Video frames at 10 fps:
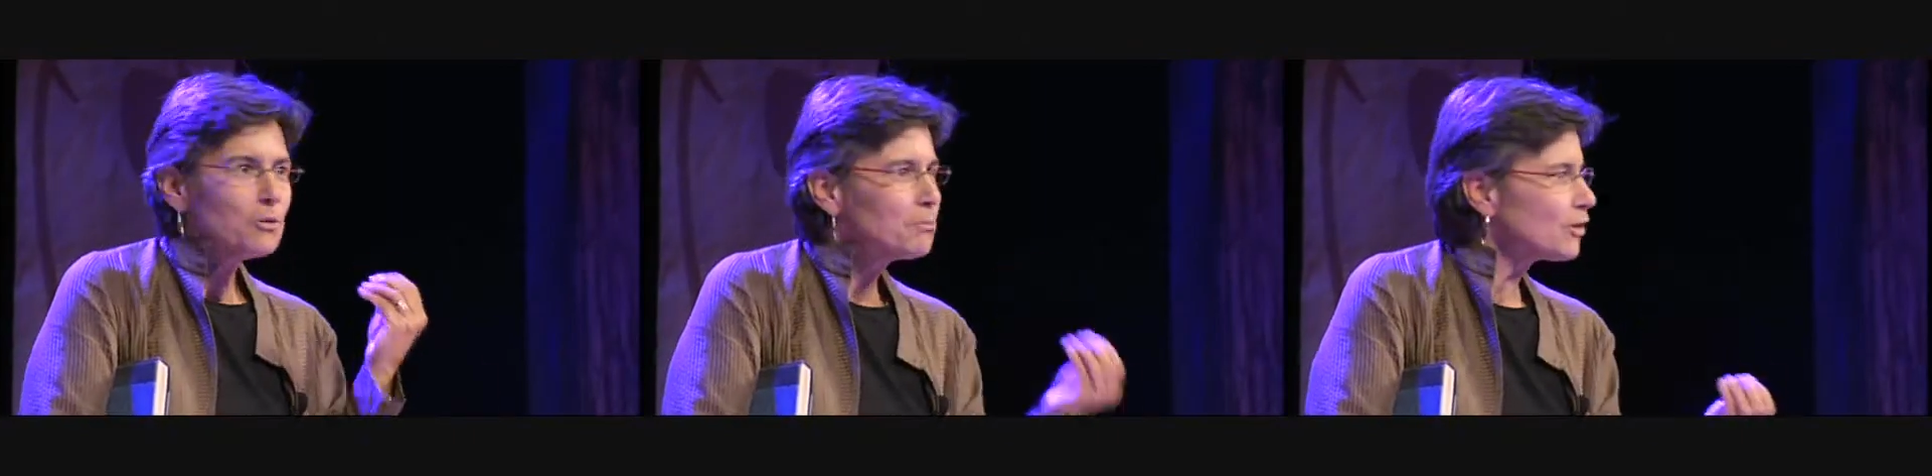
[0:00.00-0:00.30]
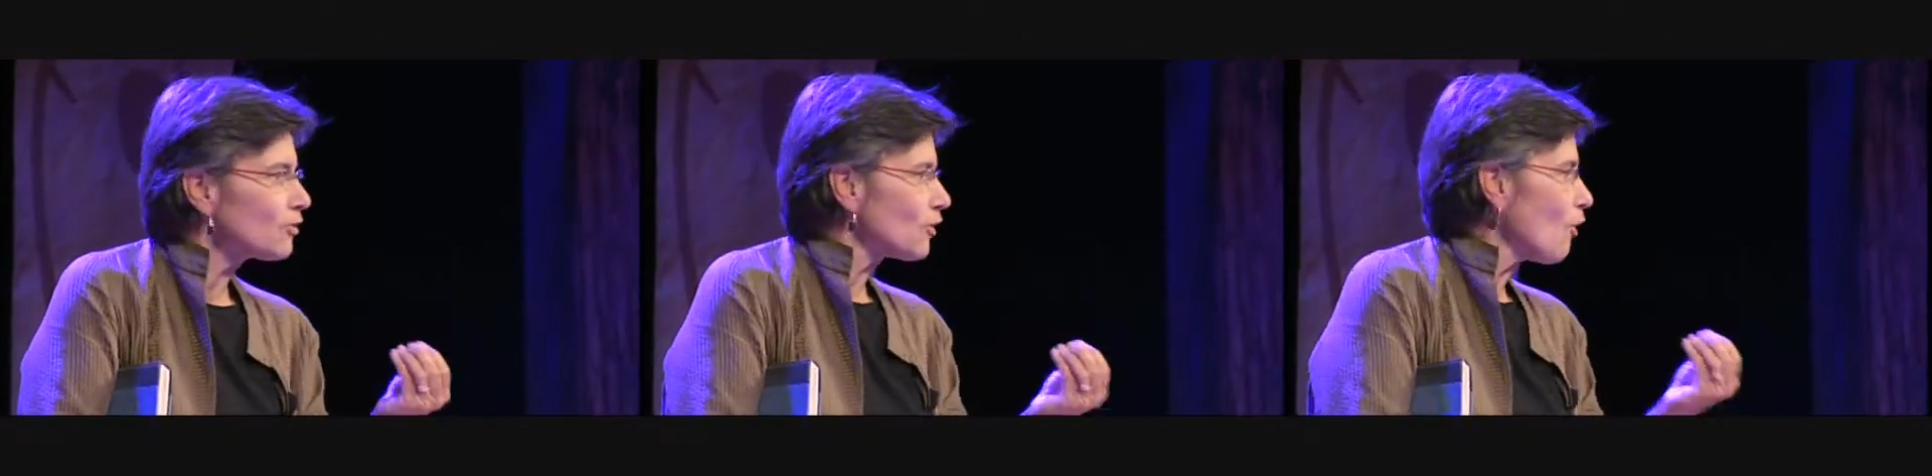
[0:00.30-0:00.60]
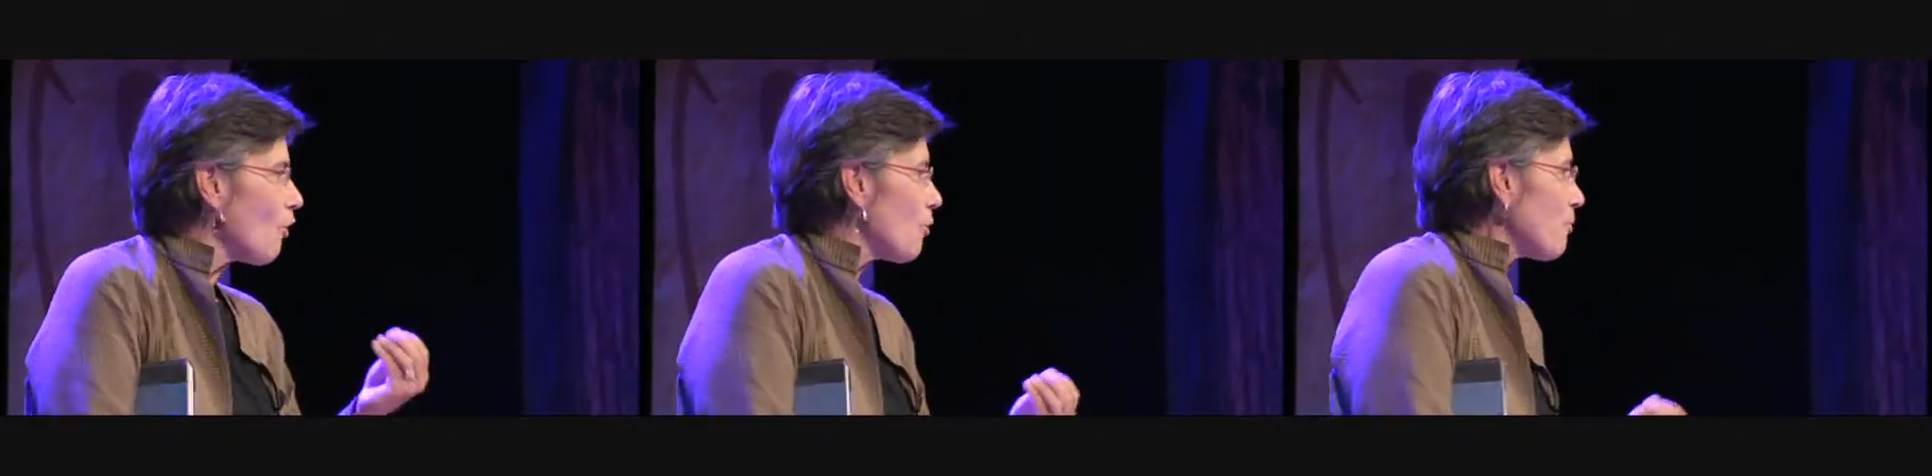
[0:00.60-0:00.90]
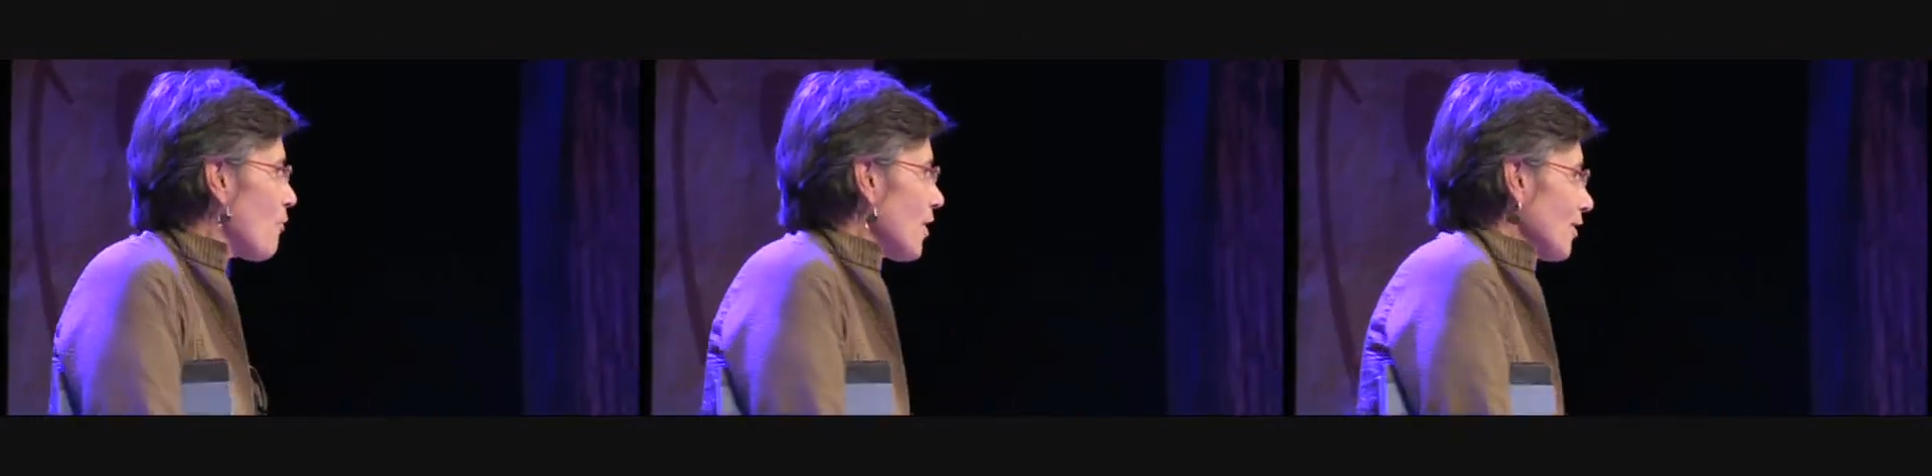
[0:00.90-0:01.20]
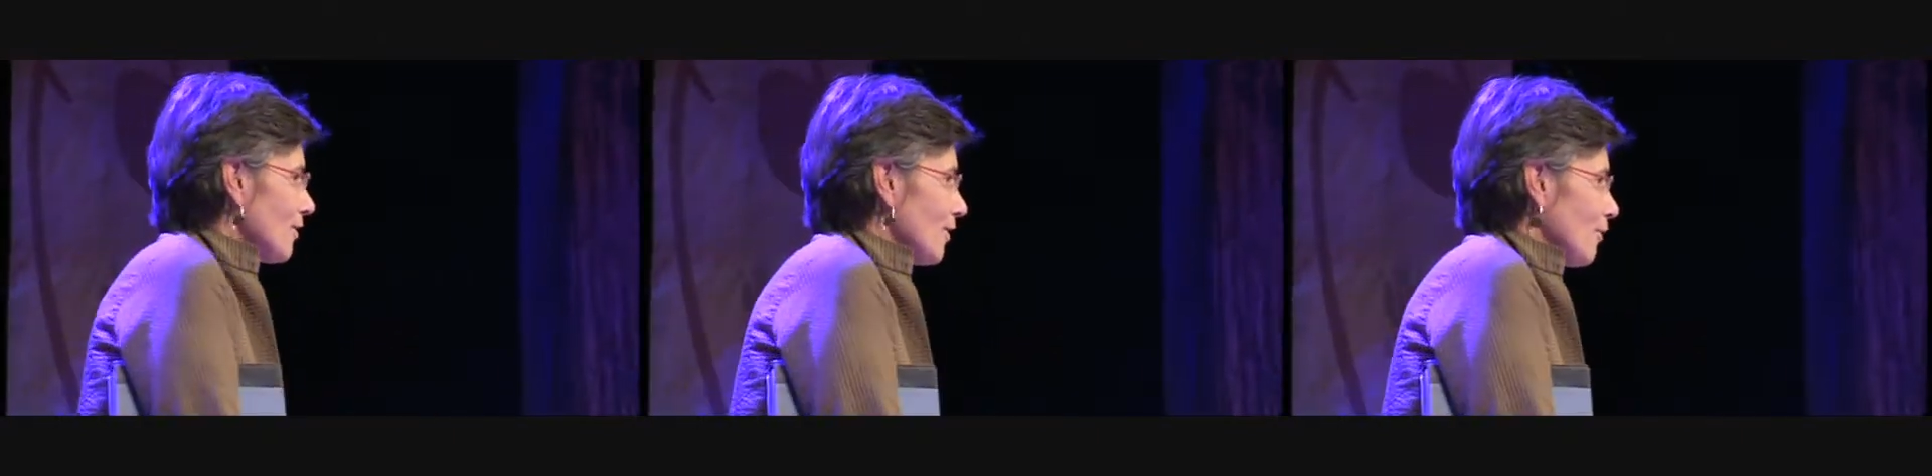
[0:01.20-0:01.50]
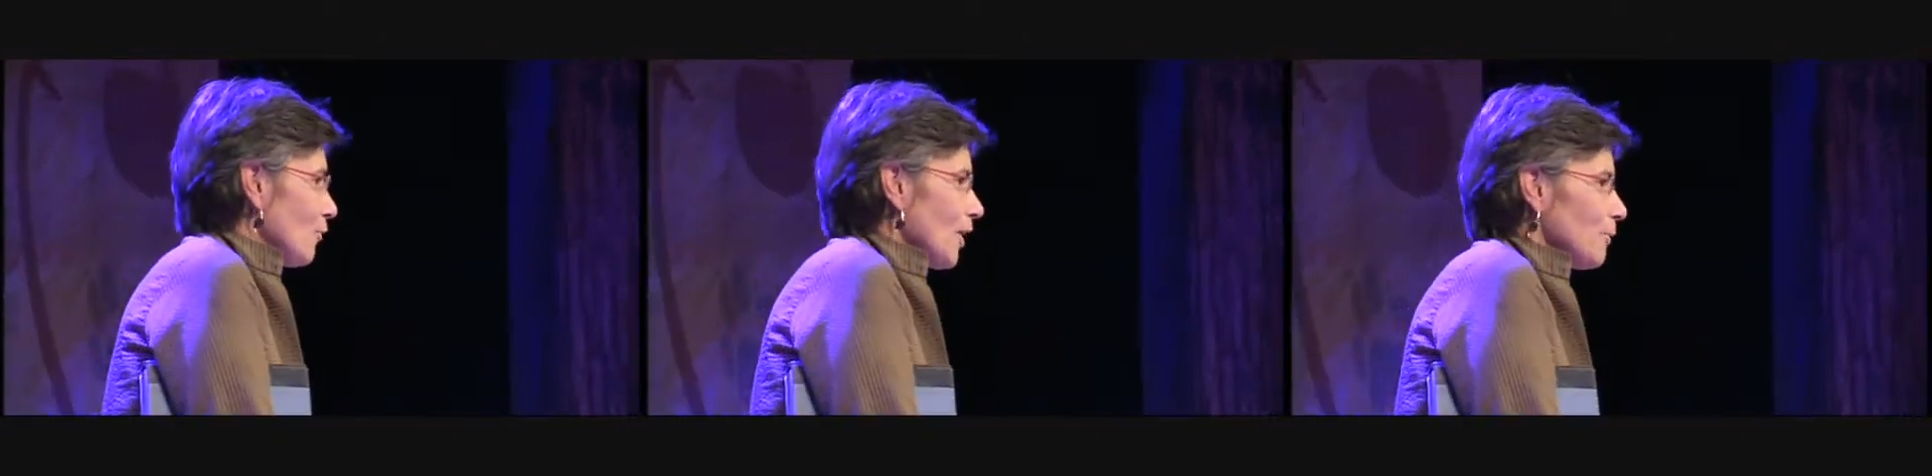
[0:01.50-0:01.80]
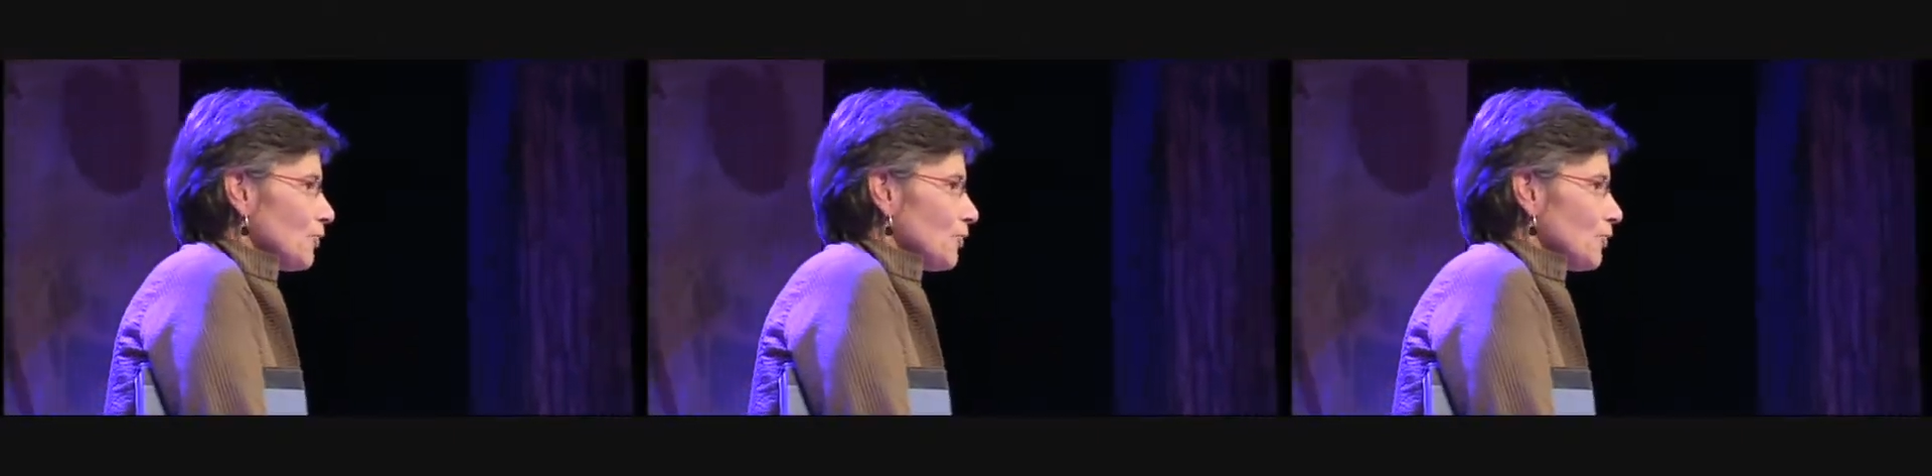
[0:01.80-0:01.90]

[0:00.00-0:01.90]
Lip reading: missed the whole point of what